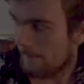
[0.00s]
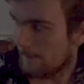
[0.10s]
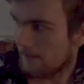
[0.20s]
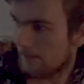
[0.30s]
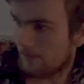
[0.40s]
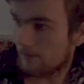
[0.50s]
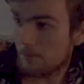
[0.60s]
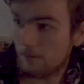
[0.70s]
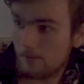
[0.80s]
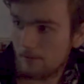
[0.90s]
is
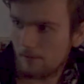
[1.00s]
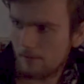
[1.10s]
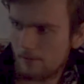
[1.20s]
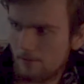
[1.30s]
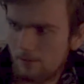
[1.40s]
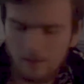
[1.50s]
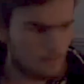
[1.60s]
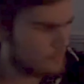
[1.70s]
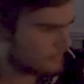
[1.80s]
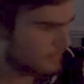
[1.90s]
supposedly Triangle
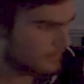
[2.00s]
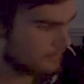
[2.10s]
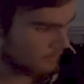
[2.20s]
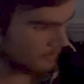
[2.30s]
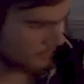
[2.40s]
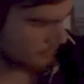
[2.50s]
Strategy